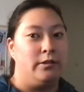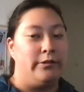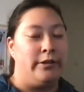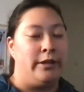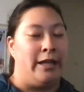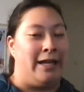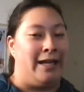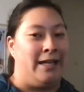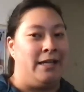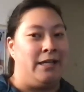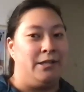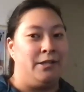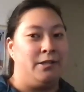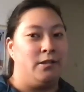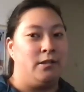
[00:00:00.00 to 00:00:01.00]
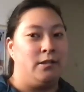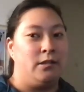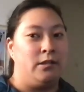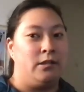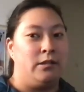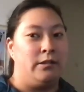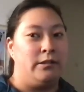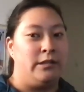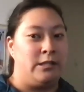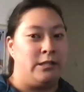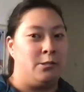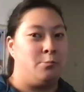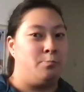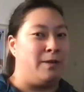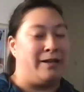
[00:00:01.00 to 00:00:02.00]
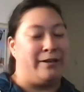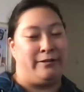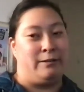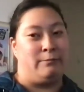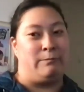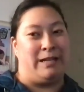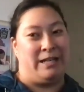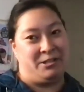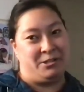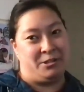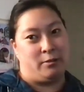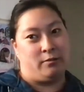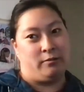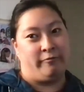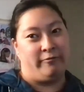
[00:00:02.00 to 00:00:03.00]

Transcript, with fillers: that this is bigger than myself